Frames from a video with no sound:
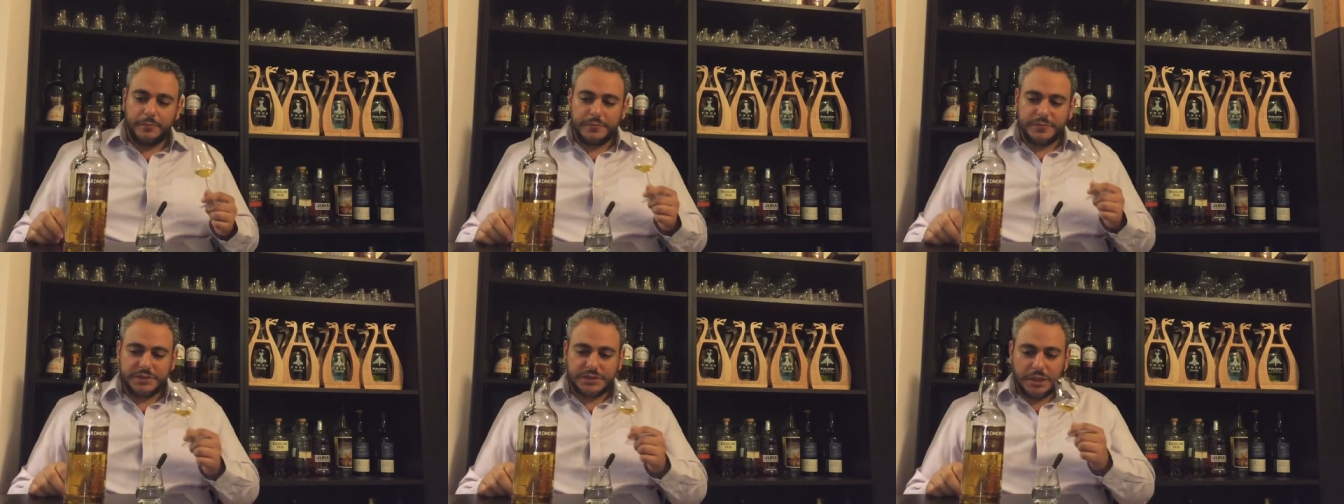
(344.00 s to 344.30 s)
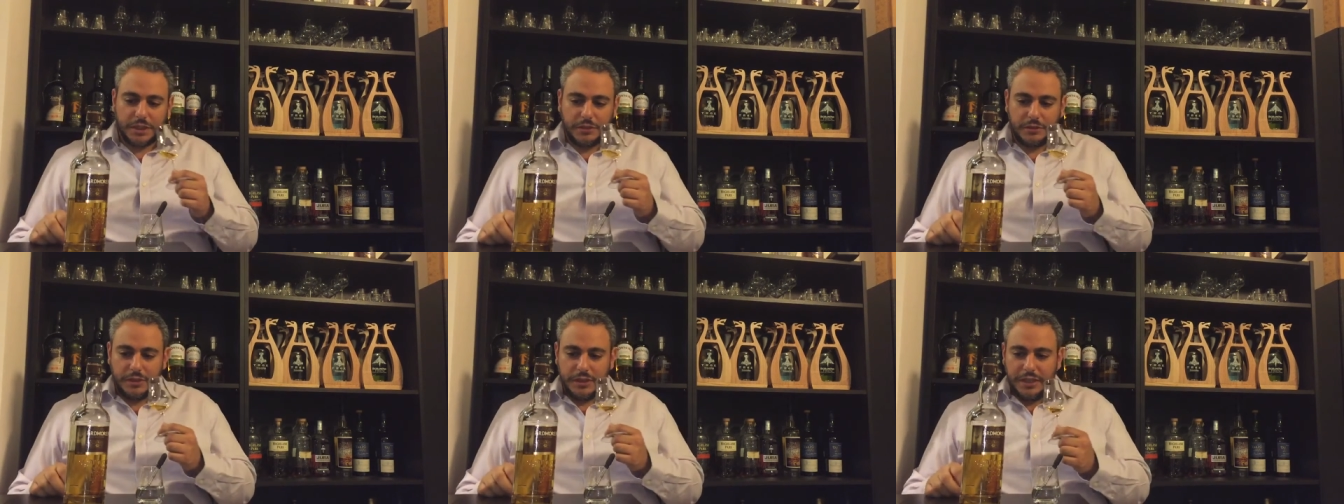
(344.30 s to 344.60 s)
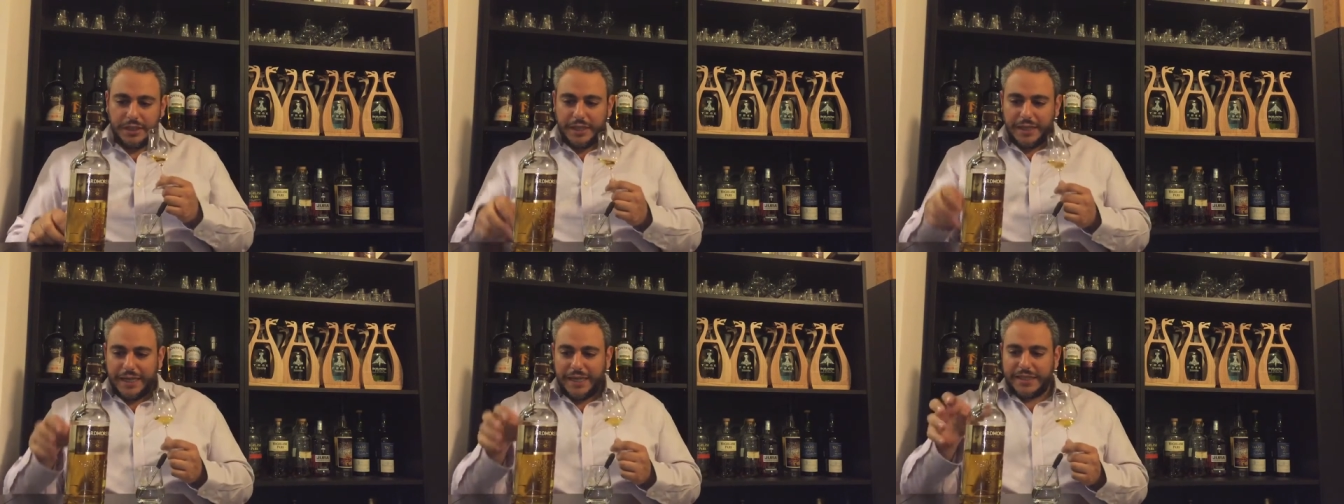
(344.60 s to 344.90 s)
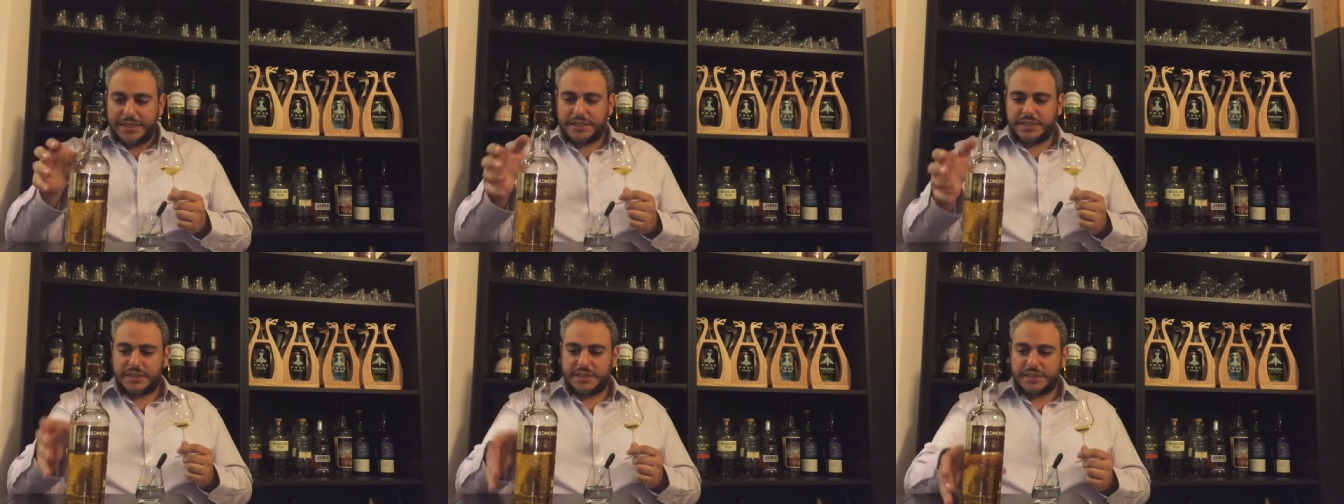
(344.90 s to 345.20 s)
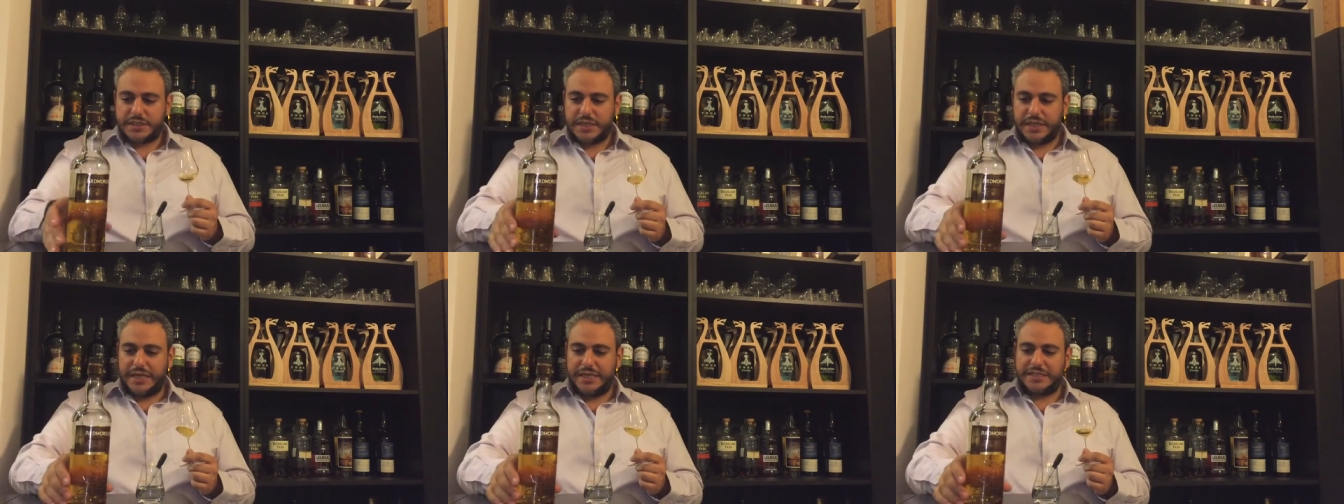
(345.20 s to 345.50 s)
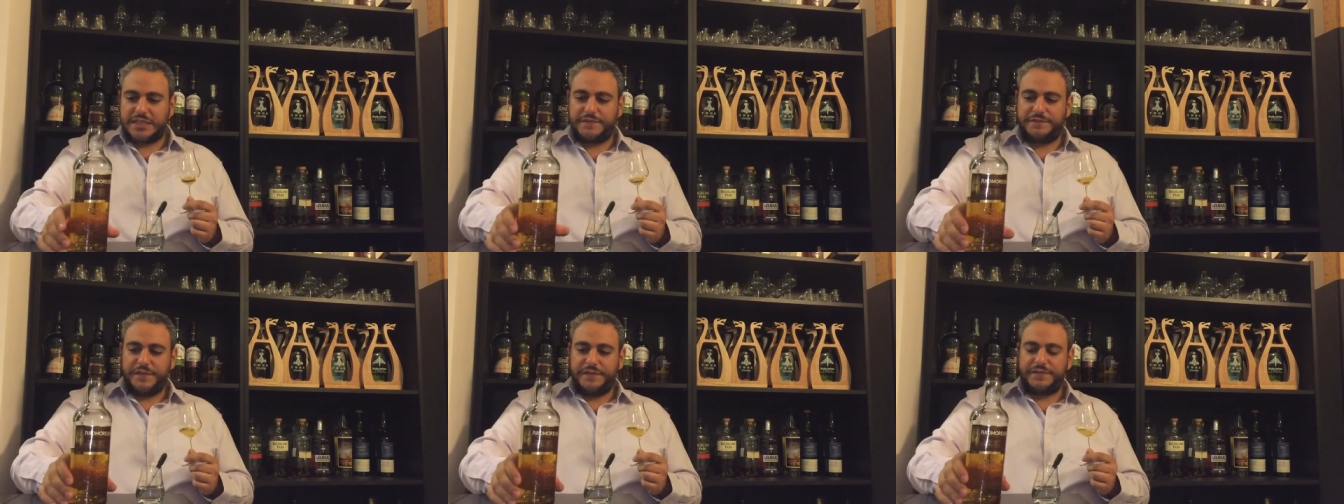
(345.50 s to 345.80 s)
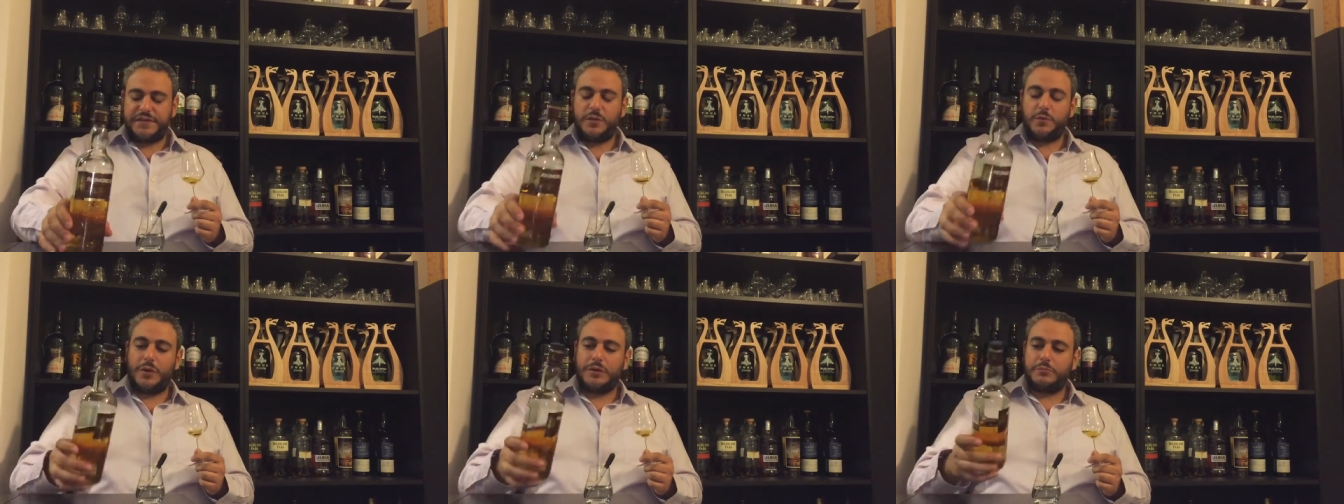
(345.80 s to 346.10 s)
So it's a
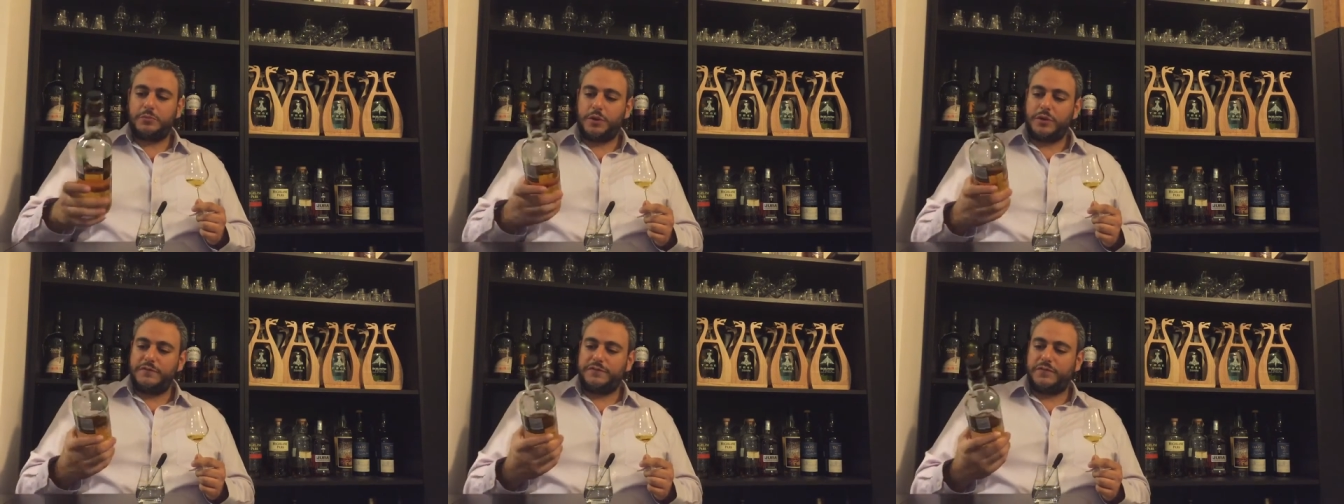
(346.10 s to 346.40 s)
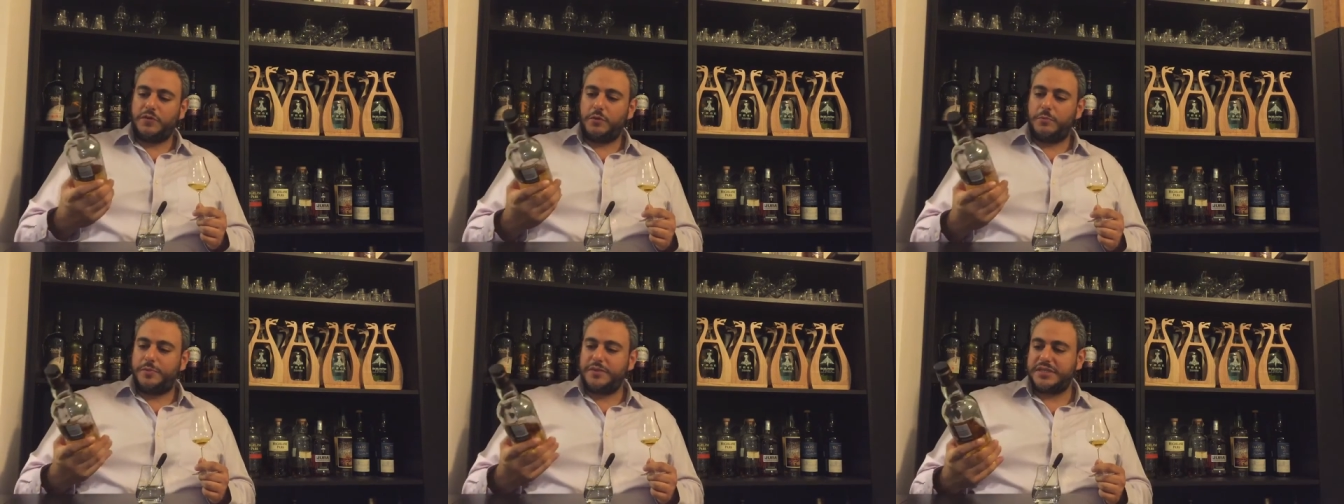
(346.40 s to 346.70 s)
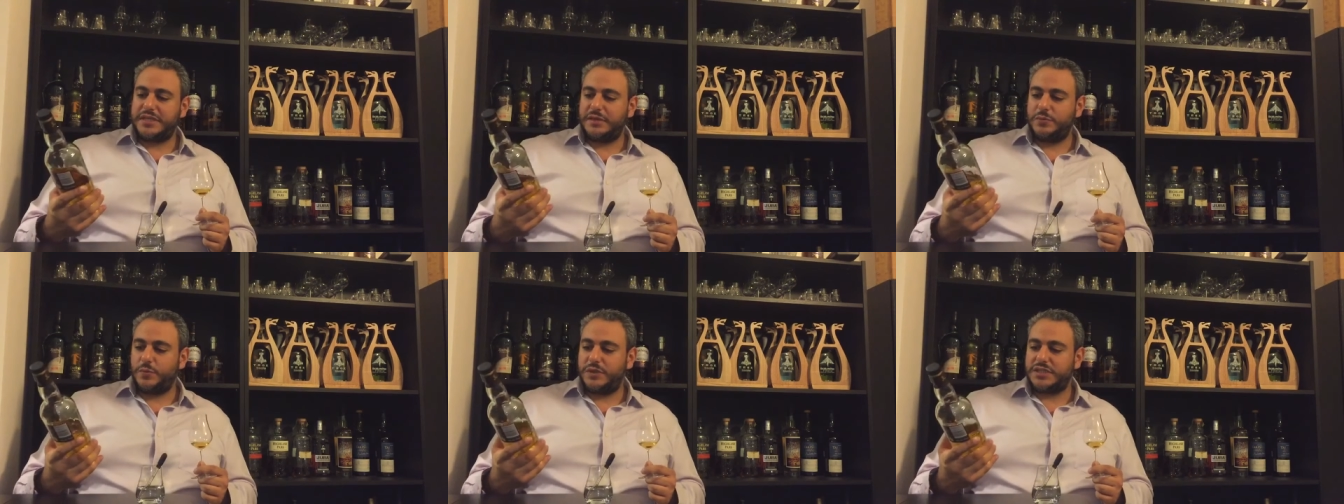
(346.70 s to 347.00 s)
51.4%